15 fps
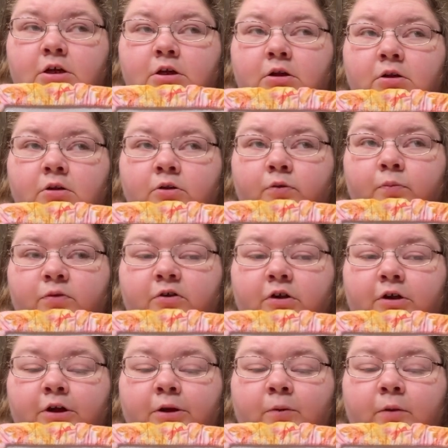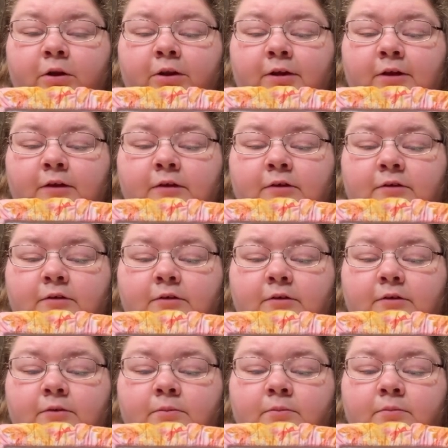Loop starting one of
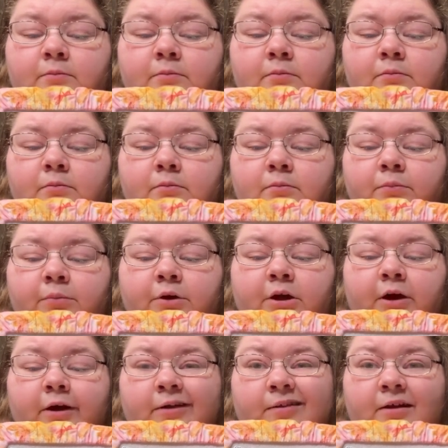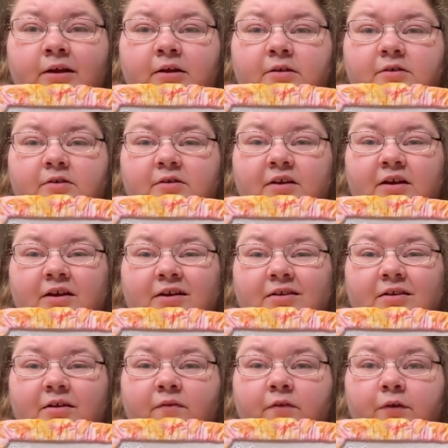these pre-cut lengths, I get
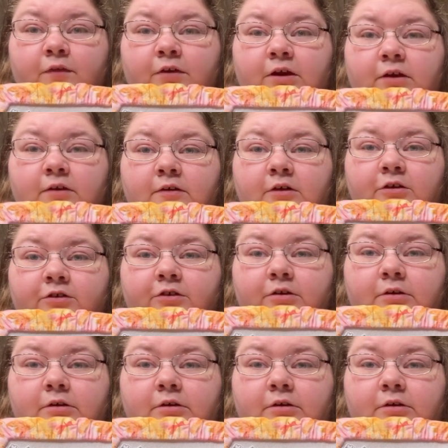like 15 stitches.